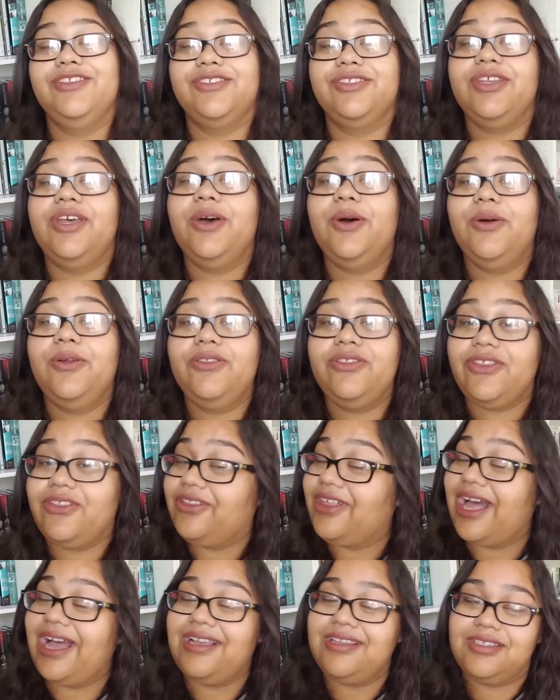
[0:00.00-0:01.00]
So the
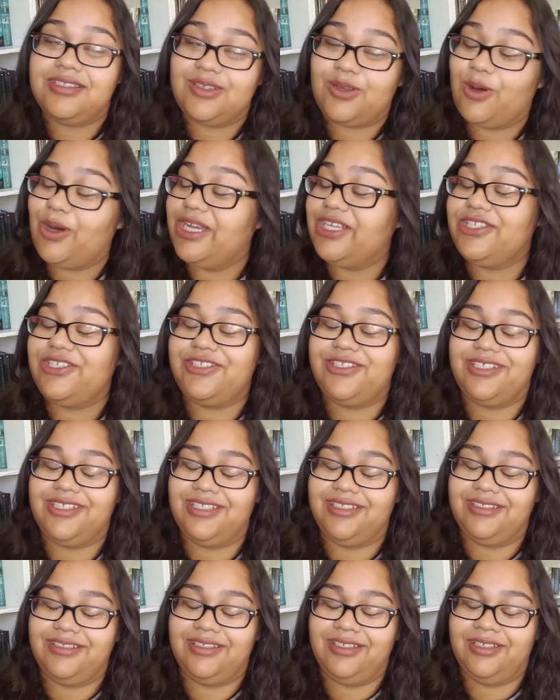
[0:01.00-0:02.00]
last
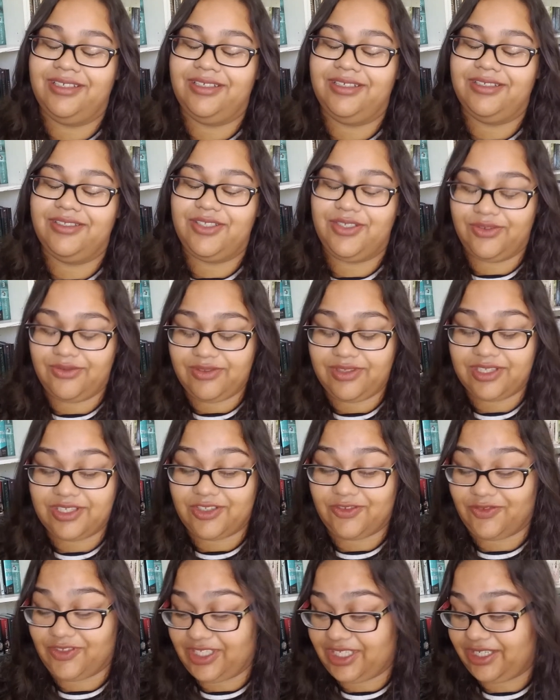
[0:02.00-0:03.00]
question to
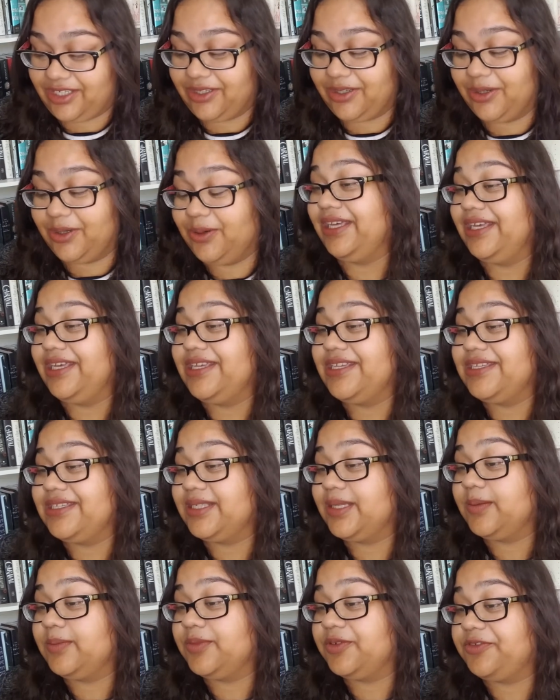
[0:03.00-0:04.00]
this video is
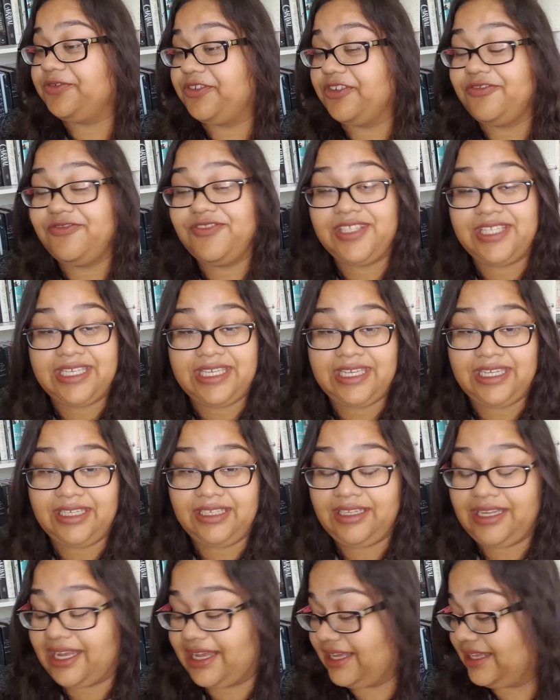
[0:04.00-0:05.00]
number
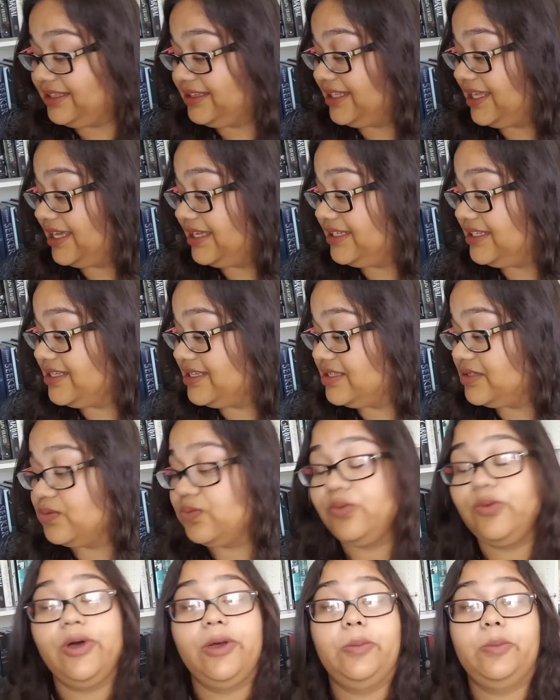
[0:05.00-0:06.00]
15, and that is,
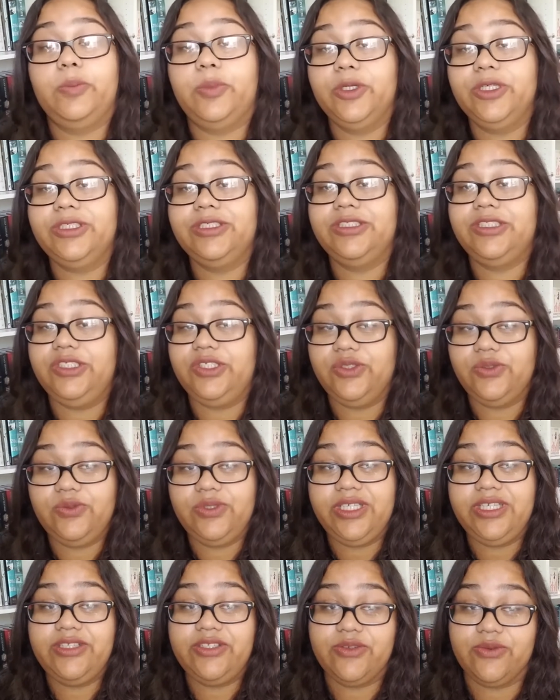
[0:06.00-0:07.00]
what book do you need to